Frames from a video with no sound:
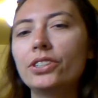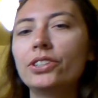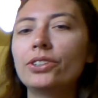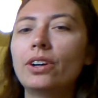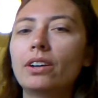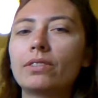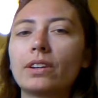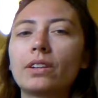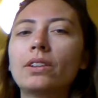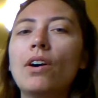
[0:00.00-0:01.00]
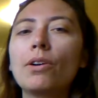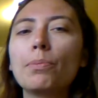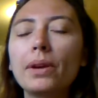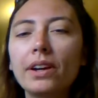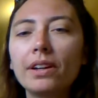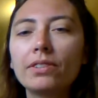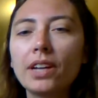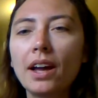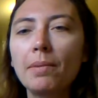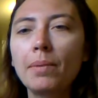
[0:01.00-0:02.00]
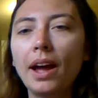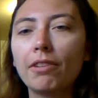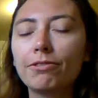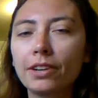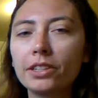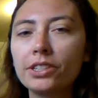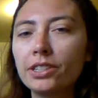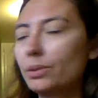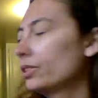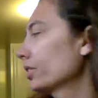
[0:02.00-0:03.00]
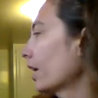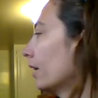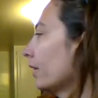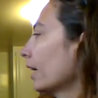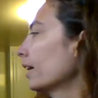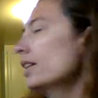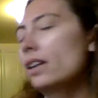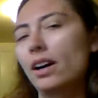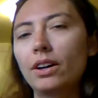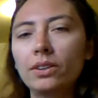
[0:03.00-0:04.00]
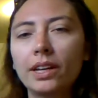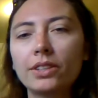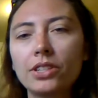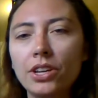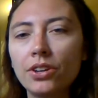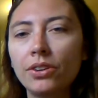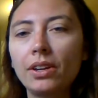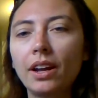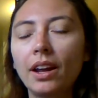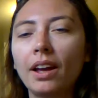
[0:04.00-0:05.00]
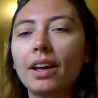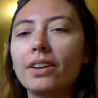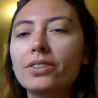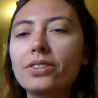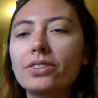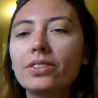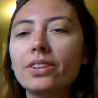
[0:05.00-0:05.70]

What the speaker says: to do over a long period of time. At first, it was just kind of like, oh, that's cute, and